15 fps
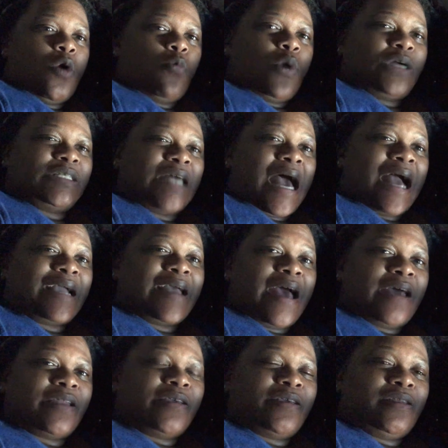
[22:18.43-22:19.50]
once I
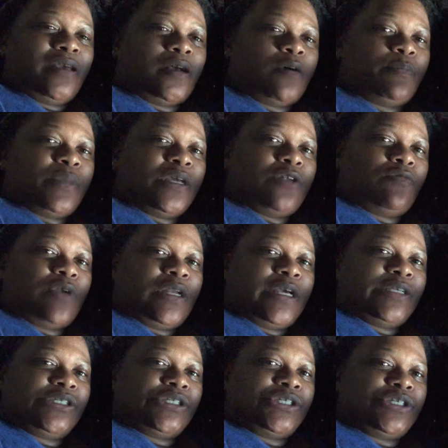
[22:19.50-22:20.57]
got in a committed
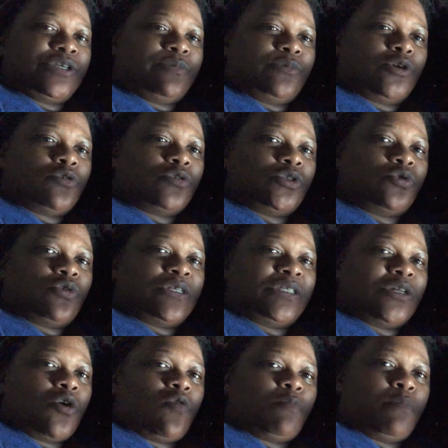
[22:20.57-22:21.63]
relationship, those thoughts
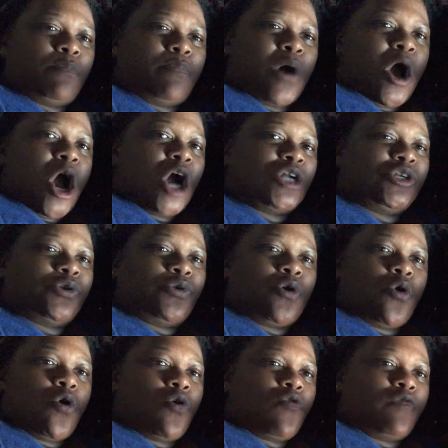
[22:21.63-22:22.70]
don't ponder
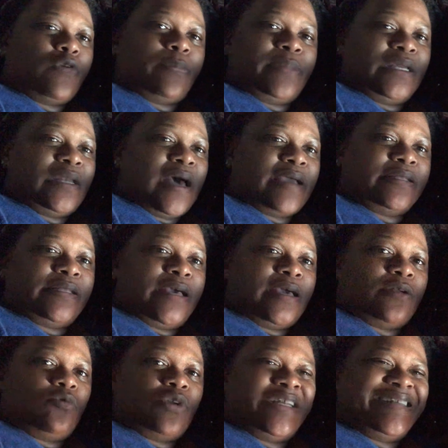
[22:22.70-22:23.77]
over me like
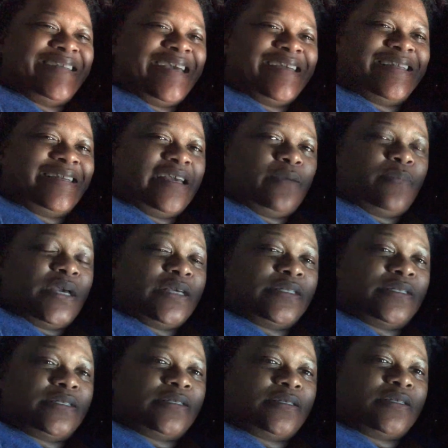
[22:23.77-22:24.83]
that on a day to day
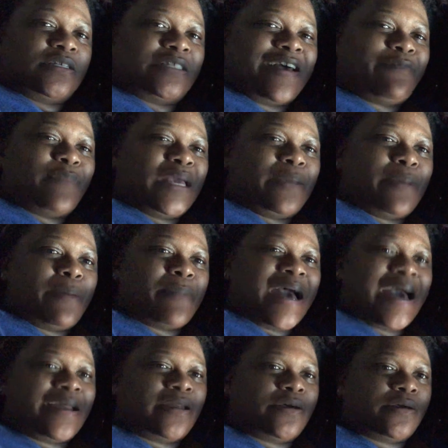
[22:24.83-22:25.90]
basis because I made my
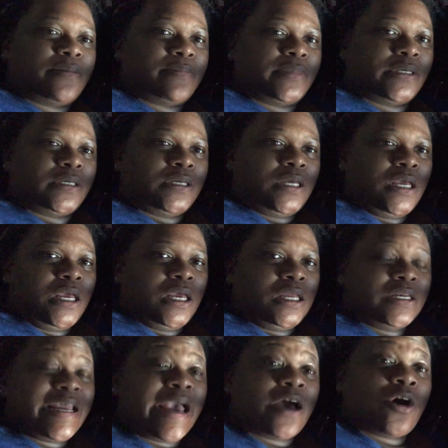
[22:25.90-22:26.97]
mind up.
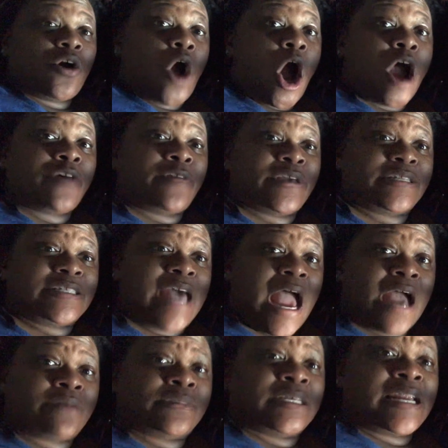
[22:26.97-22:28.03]
Now, are there
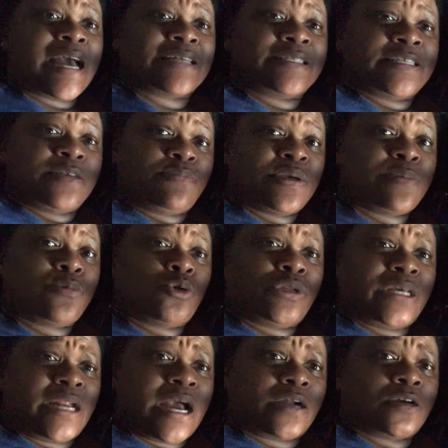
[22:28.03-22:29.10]
times that I see people
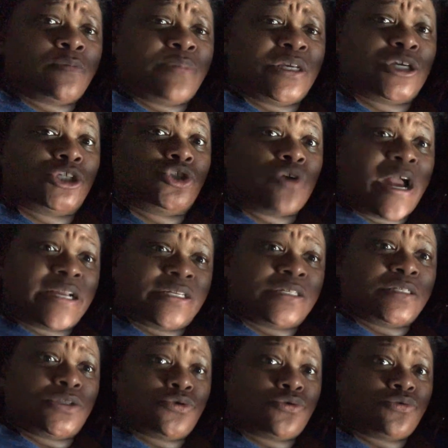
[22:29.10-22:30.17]
that I could be
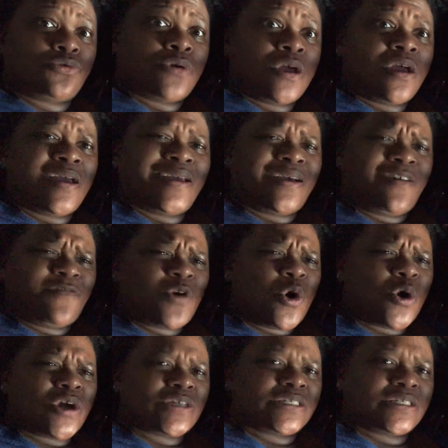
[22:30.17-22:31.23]
attracted to? Of
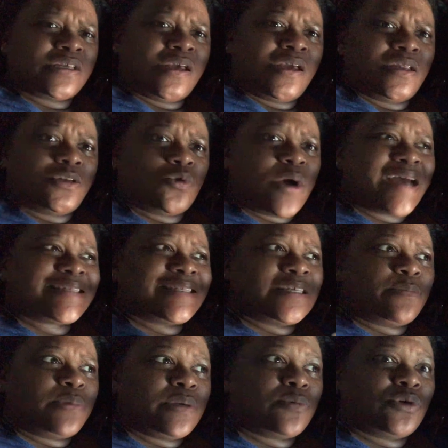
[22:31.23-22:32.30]
course. Do I
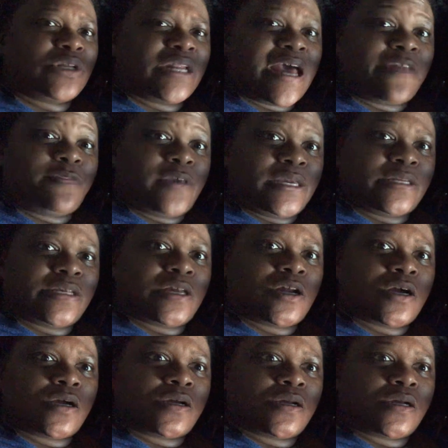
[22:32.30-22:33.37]
see people that I think that
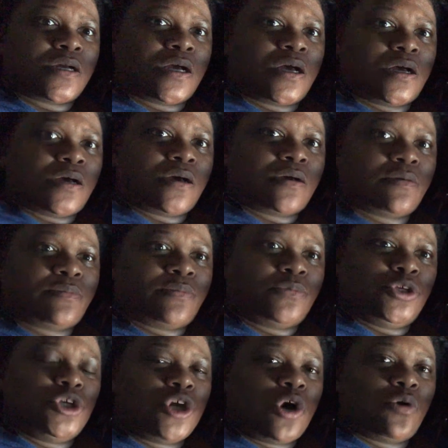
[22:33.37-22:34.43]
are, uh, uh,
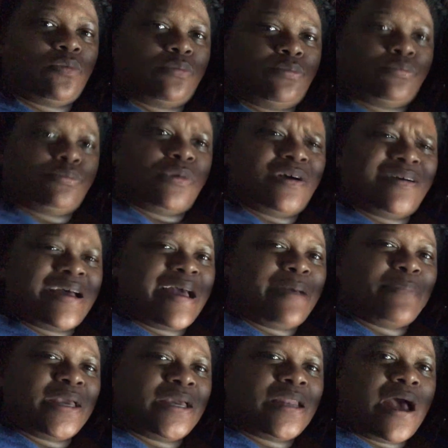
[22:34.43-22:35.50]
you know, I
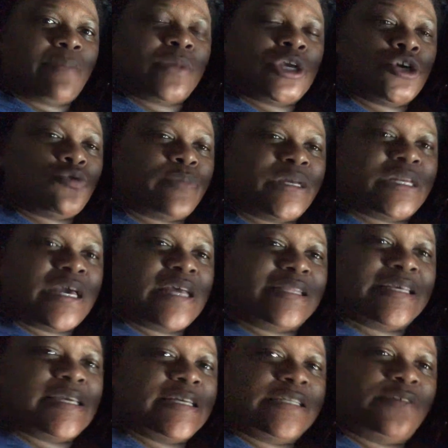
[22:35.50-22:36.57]
mean, I'm human at
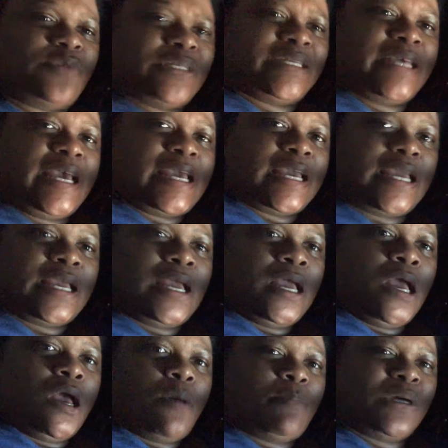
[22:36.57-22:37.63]
the end of the day.
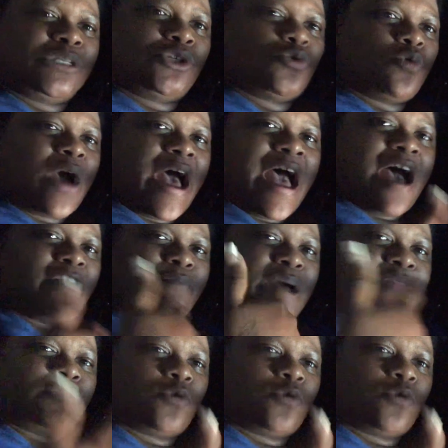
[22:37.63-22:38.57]
But do I have my